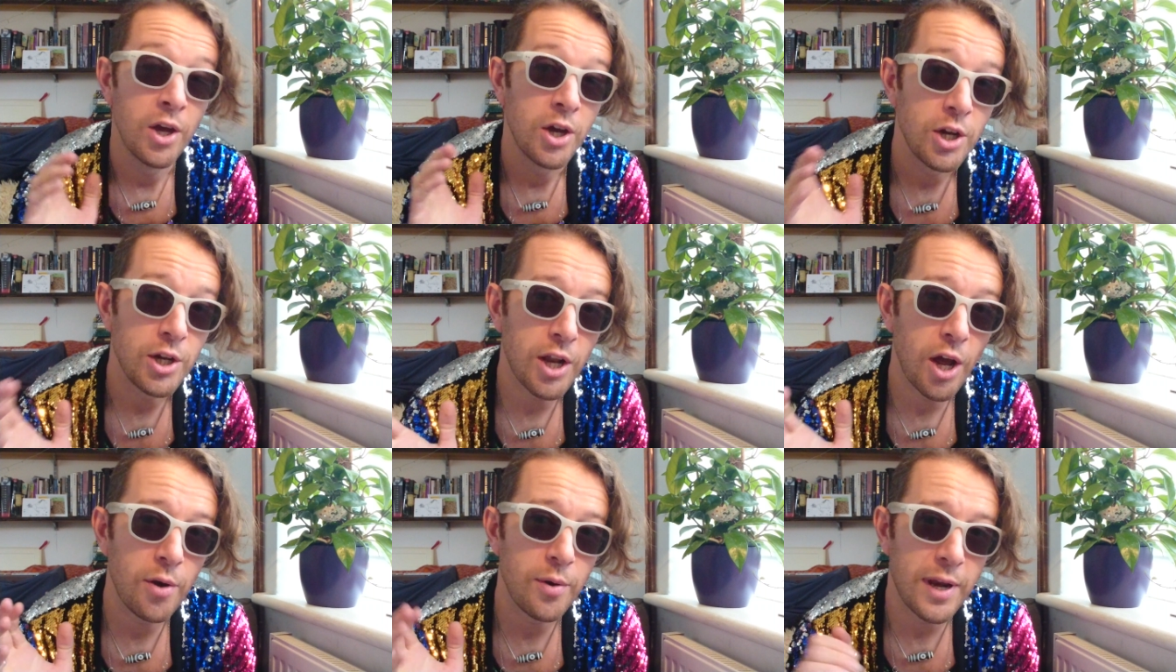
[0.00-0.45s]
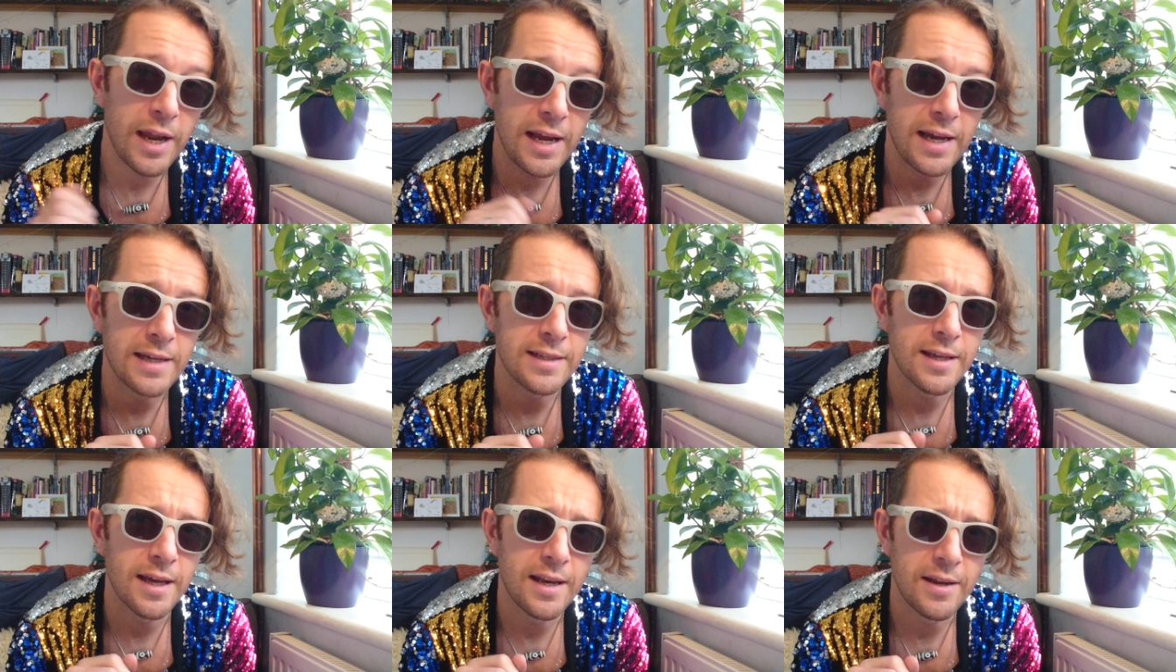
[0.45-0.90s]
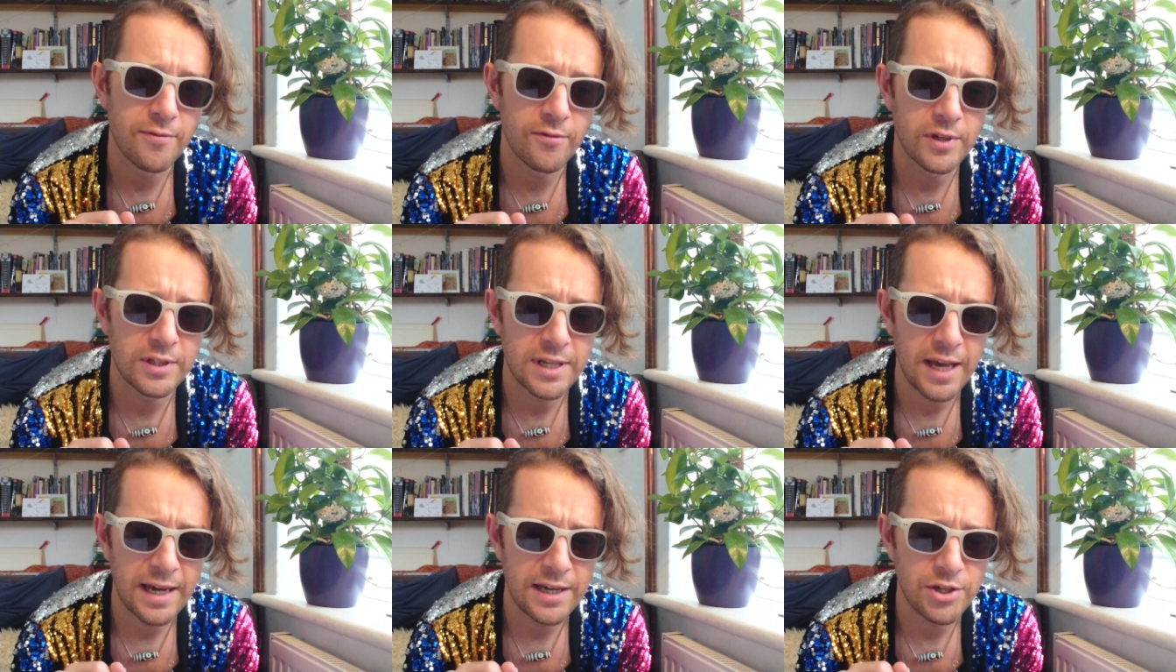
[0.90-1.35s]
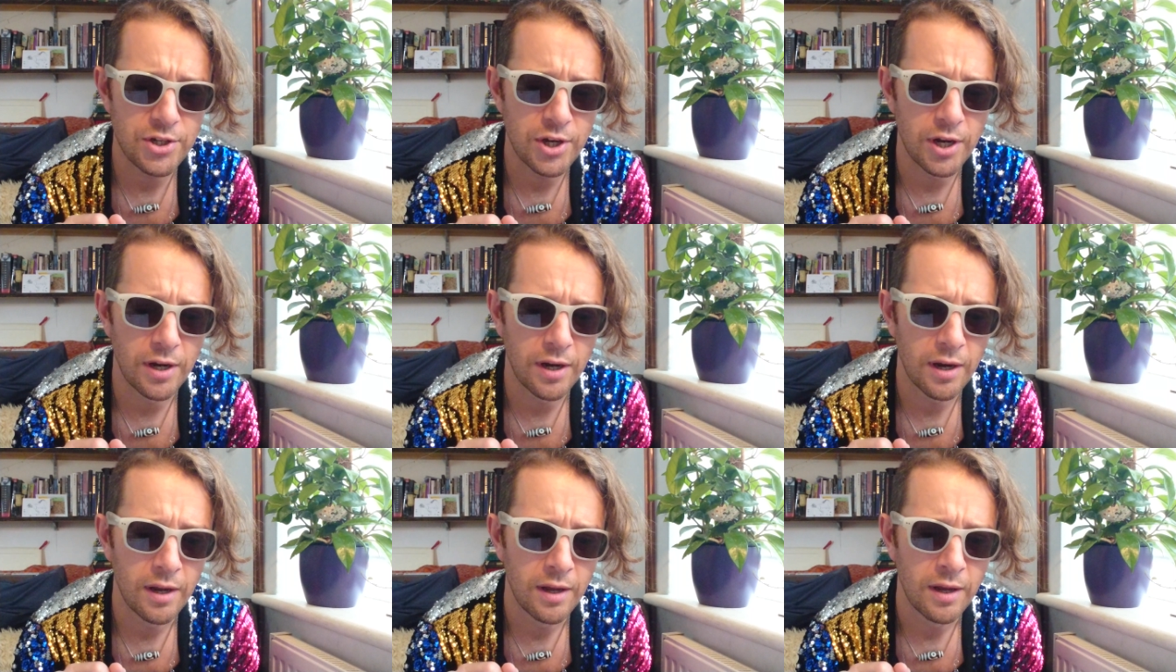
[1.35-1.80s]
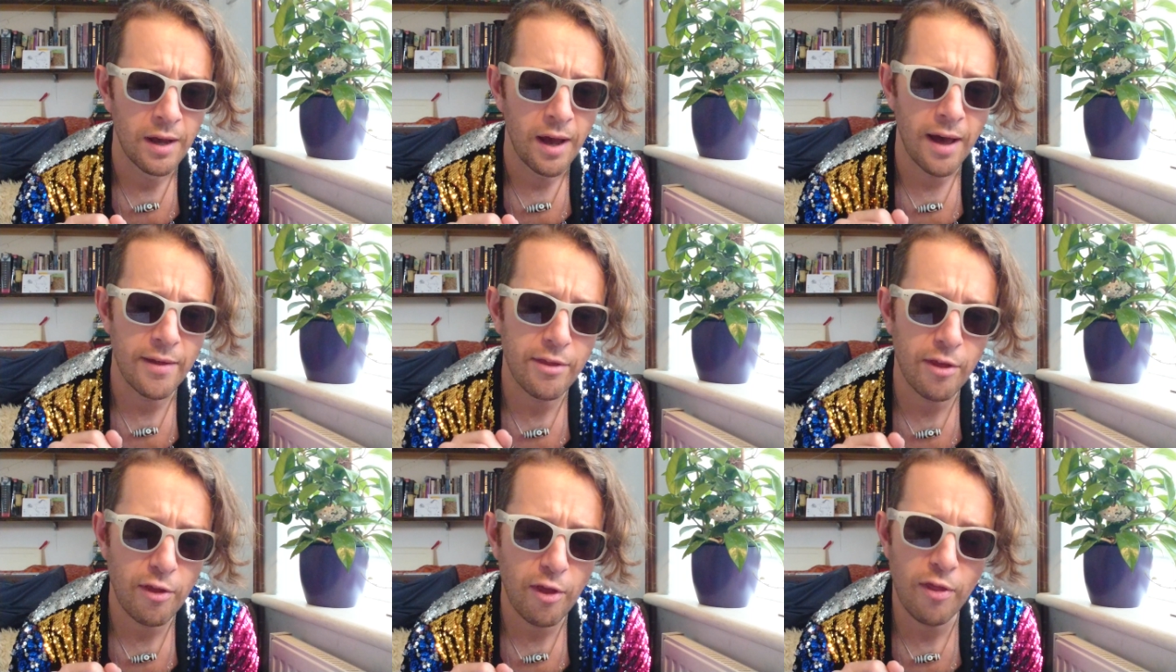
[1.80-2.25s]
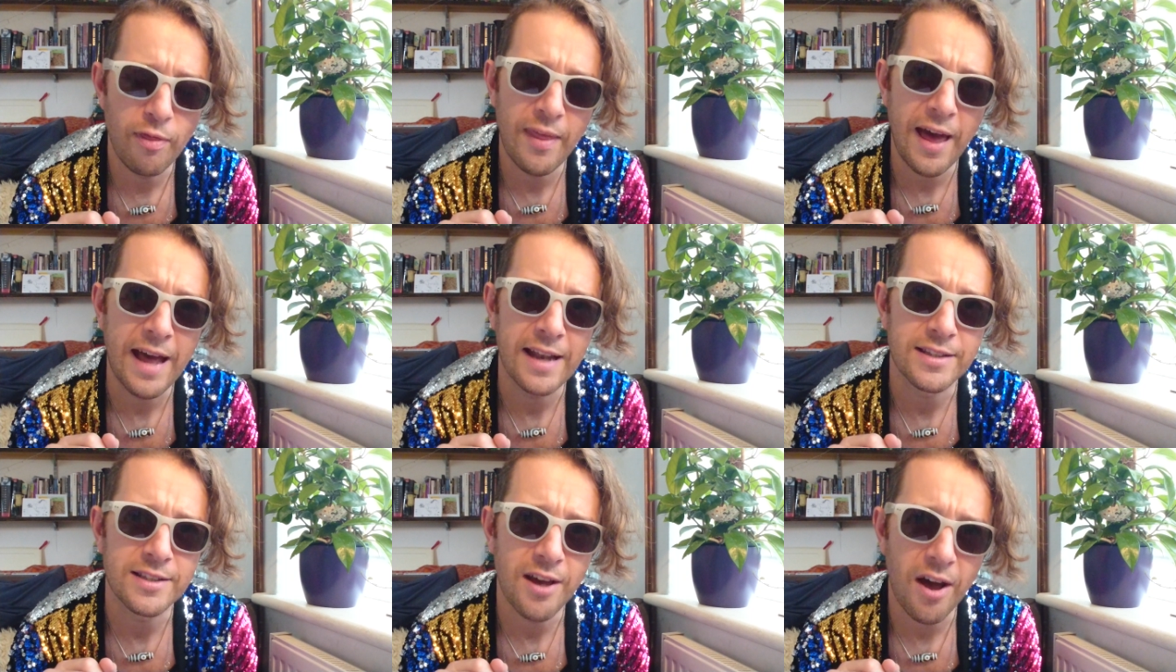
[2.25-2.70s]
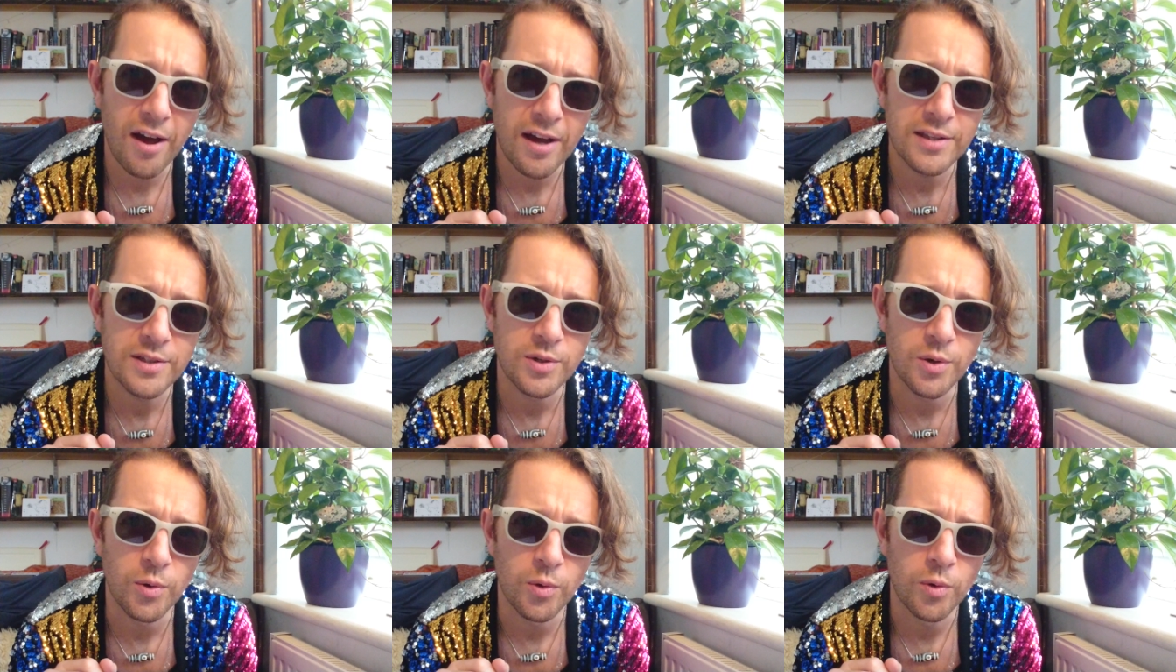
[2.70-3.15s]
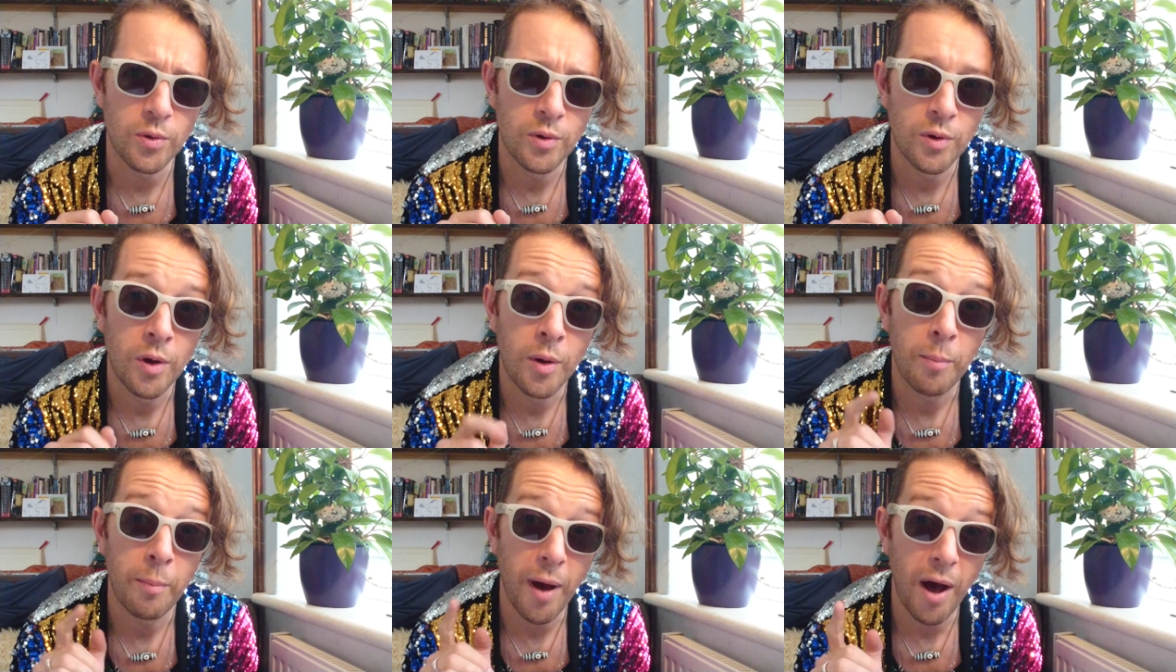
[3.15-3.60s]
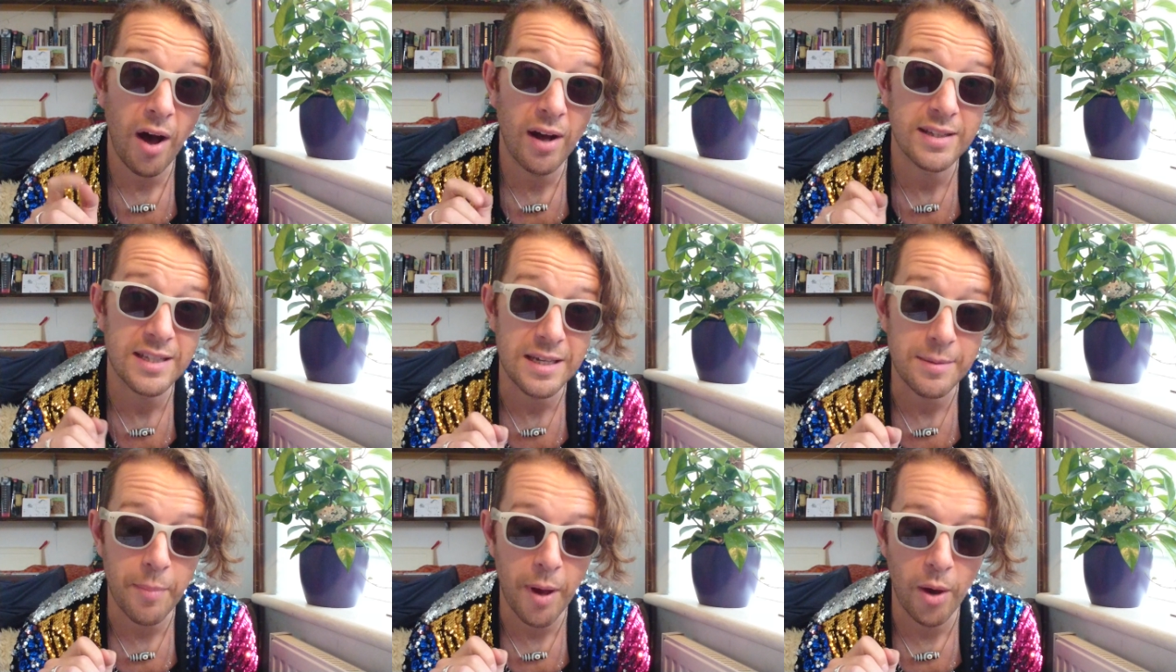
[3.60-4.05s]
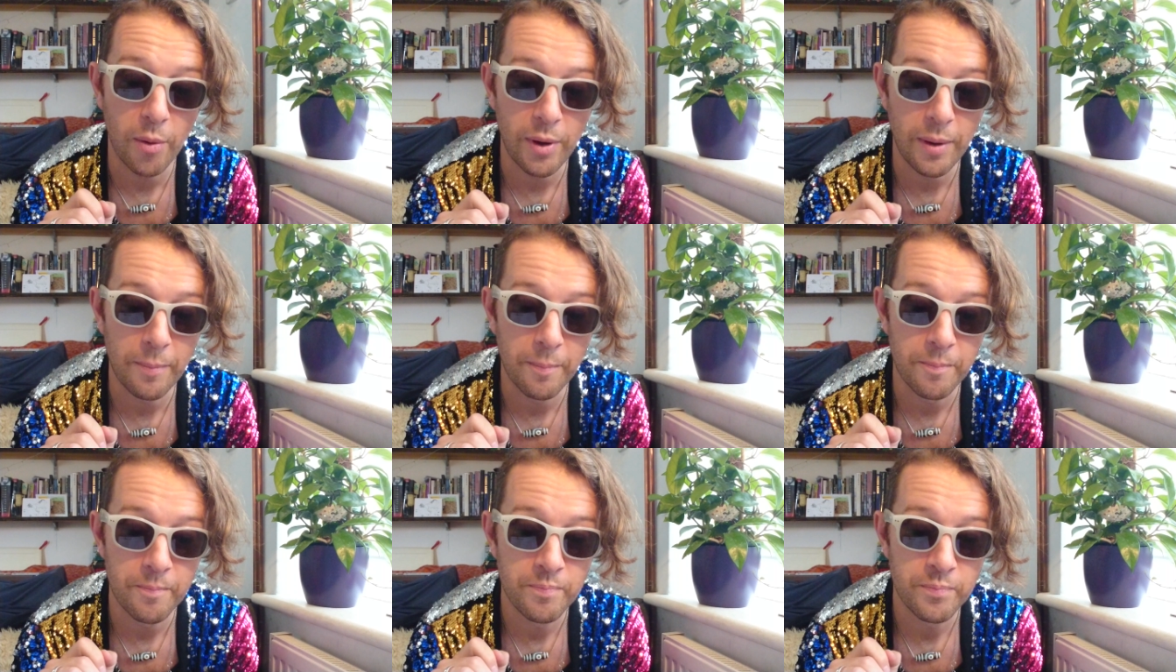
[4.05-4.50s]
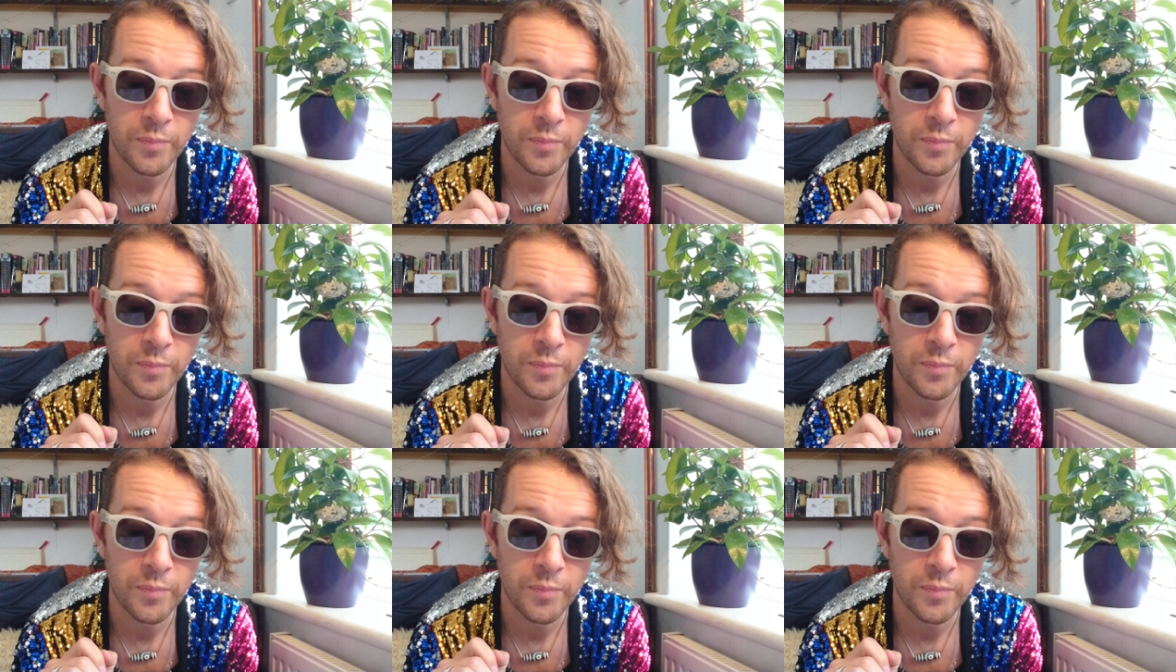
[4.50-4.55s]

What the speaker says: You don't need an invitation other than that title, Party Poem,